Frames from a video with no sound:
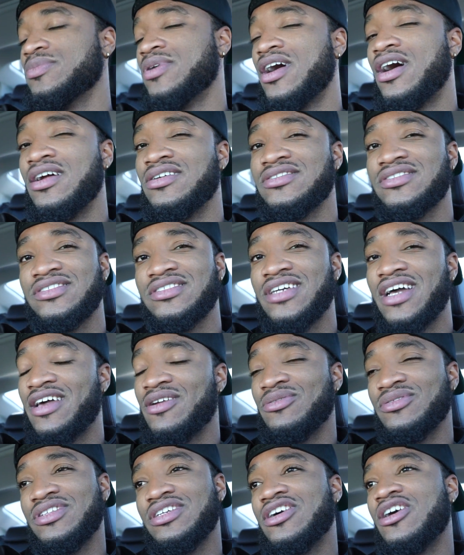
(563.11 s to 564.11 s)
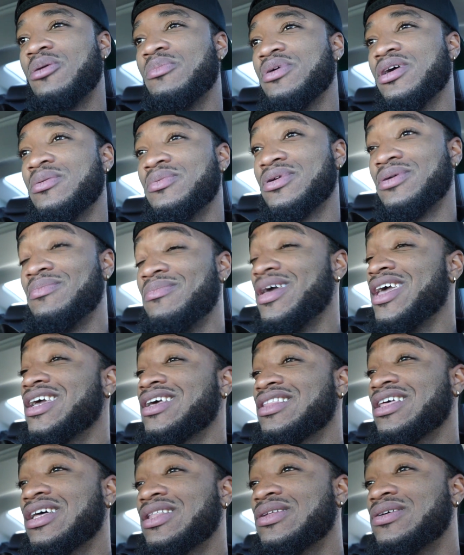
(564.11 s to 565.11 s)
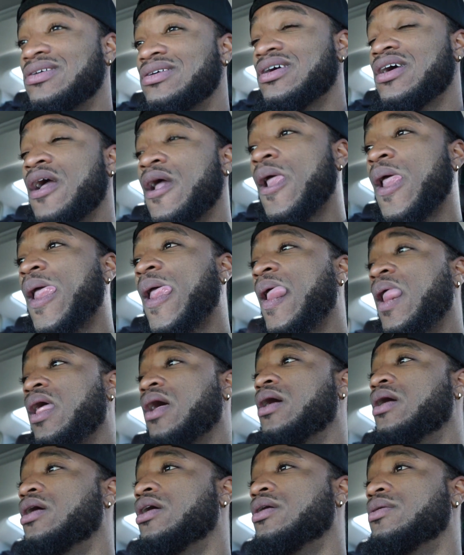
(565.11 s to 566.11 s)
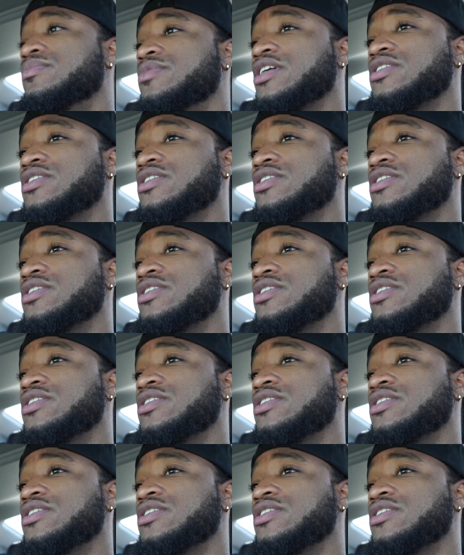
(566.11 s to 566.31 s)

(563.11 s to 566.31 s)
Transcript: But honestly, I don't think I'll be able to make it that long.